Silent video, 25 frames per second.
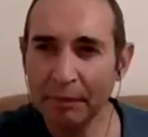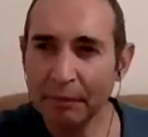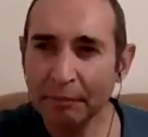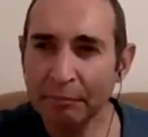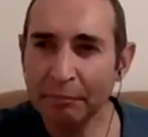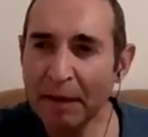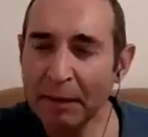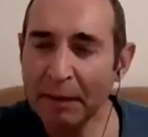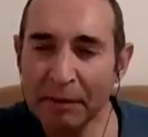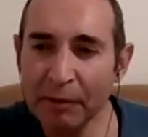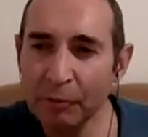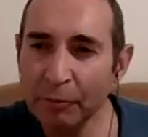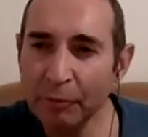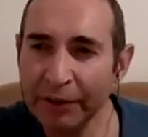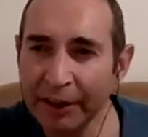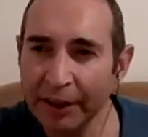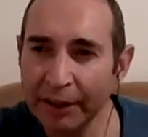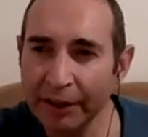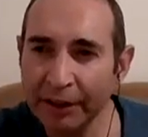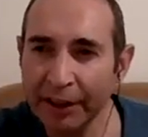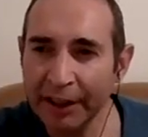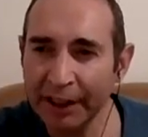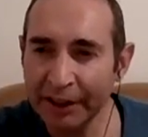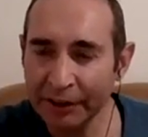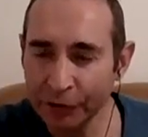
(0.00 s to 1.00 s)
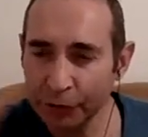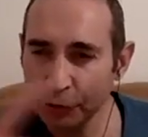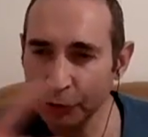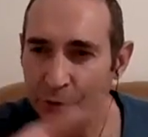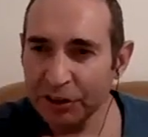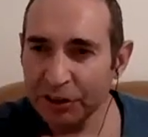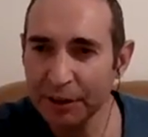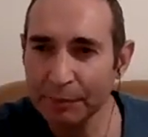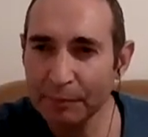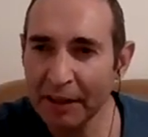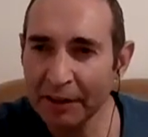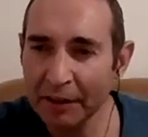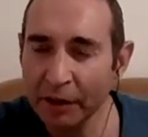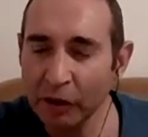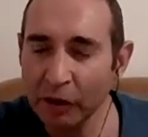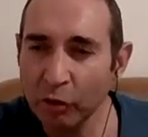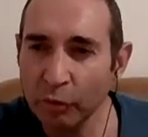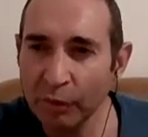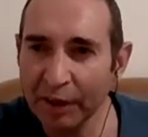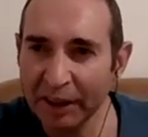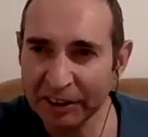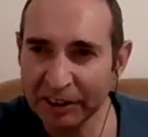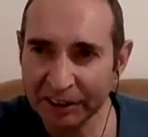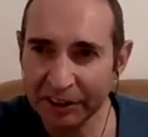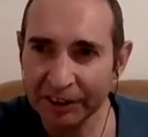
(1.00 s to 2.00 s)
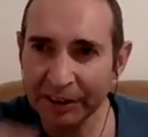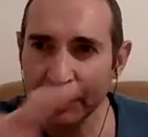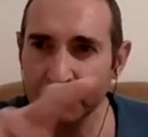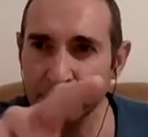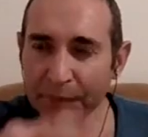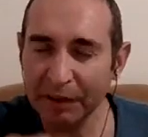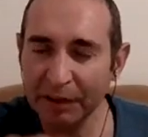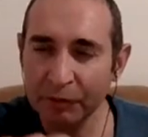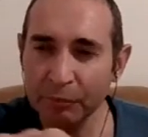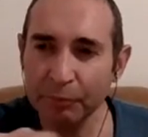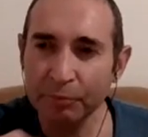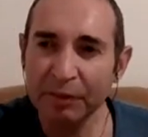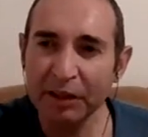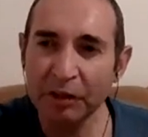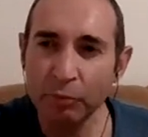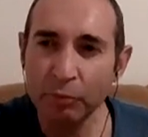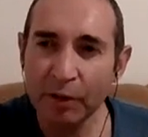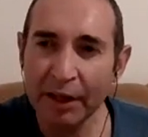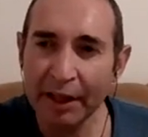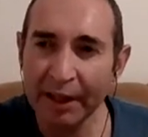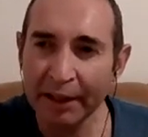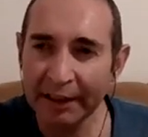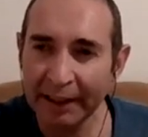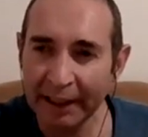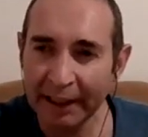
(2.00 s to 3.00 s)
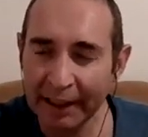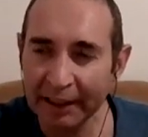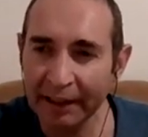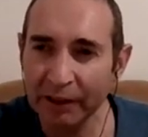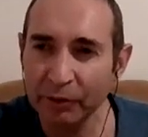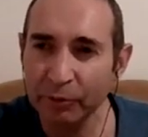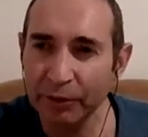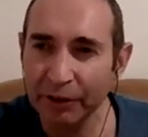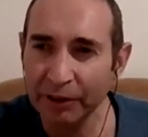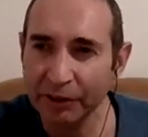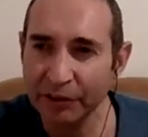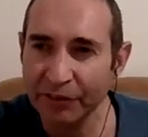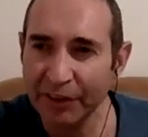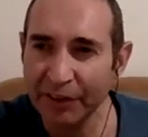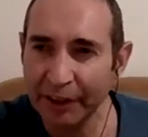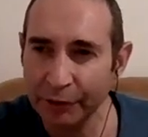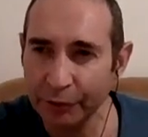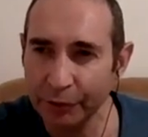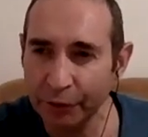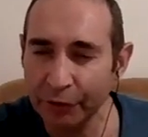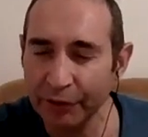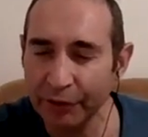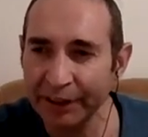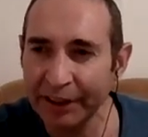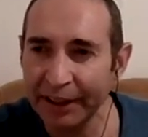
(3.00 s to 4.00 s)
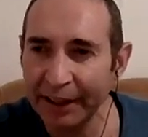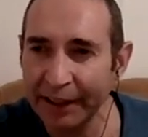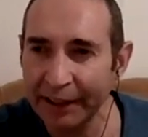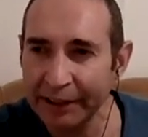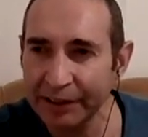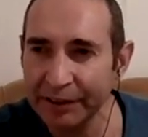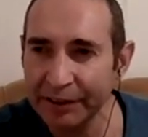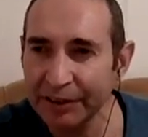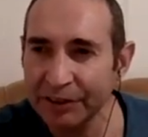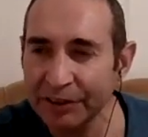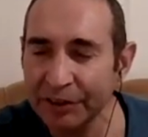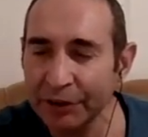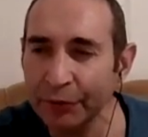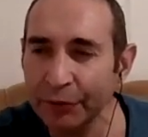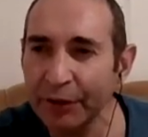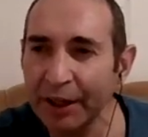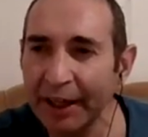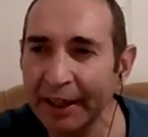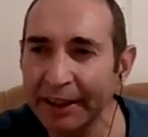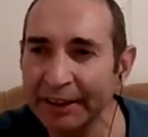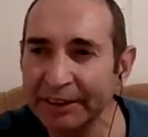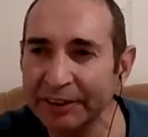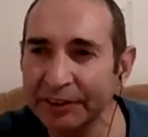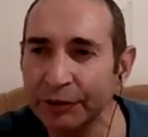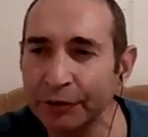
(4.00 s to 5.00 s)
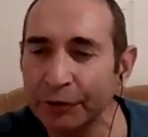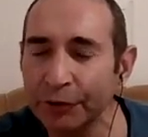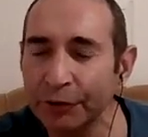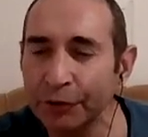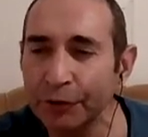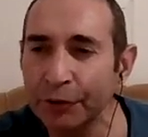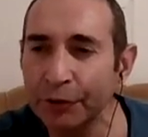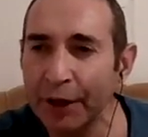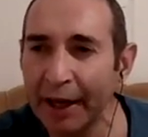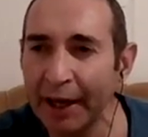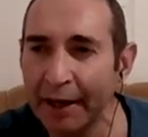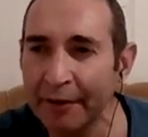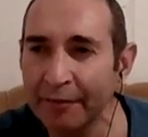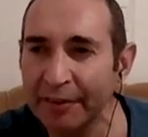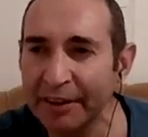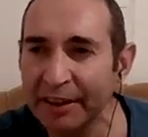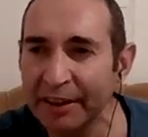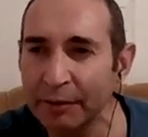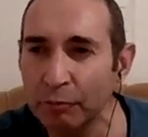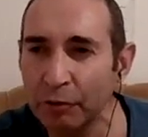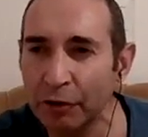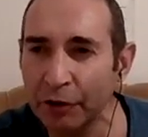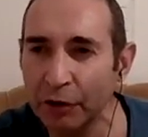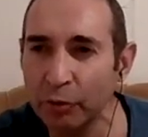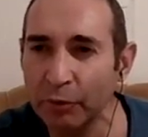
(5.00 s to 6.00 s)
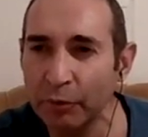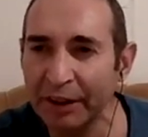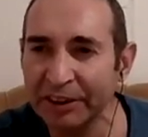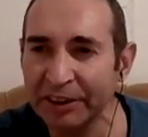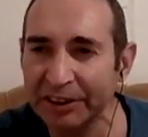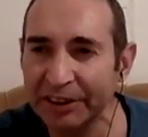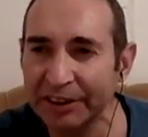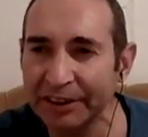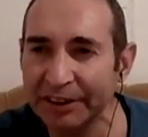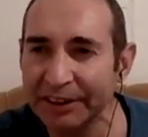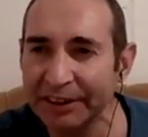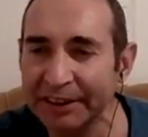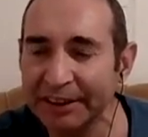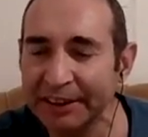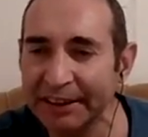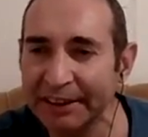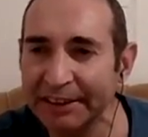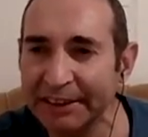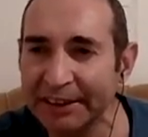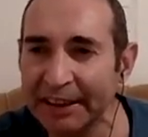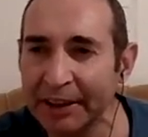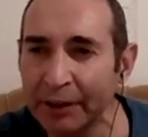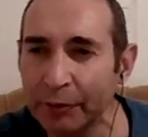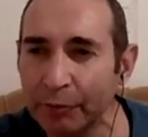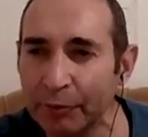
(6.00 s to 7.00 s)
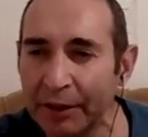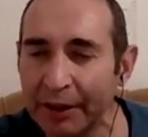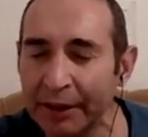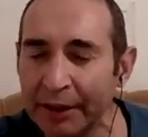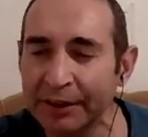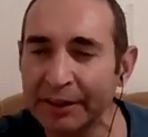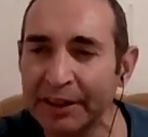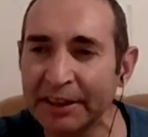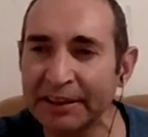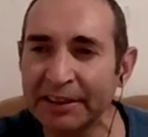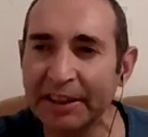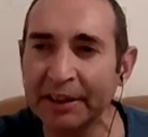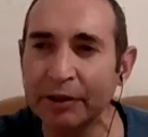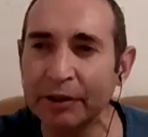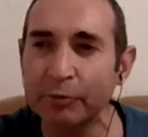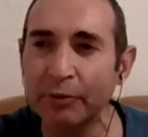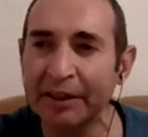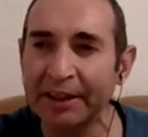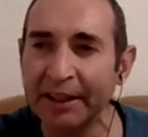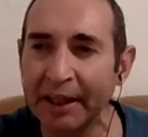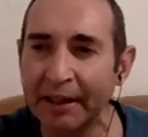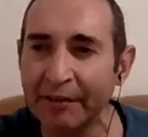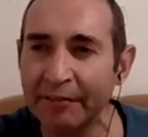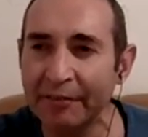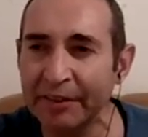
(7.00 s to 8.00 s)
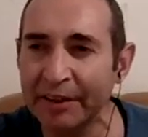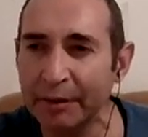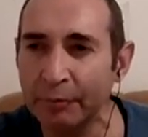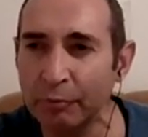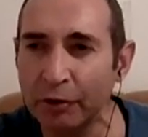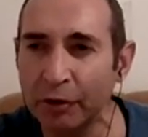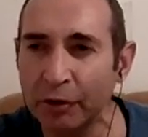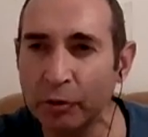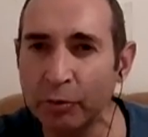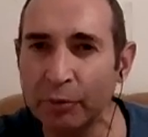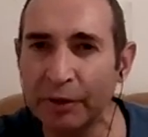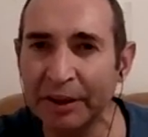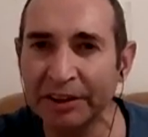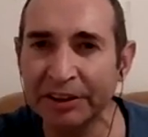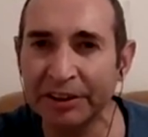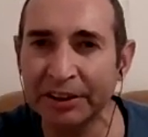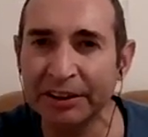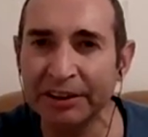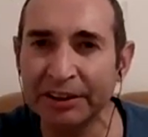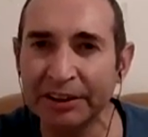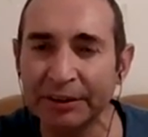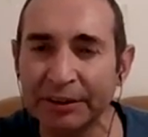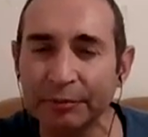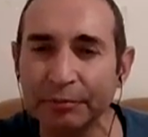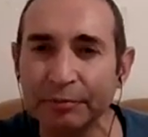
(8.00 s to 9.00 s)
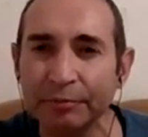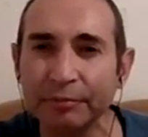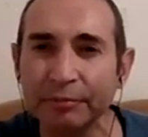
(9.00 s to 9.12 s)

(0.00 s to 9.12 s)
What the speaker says: maybe we can get to some other question, and meanwhile, Ellie will try to connect. So, guys, do you have any more questions? Does anyone have any more questions?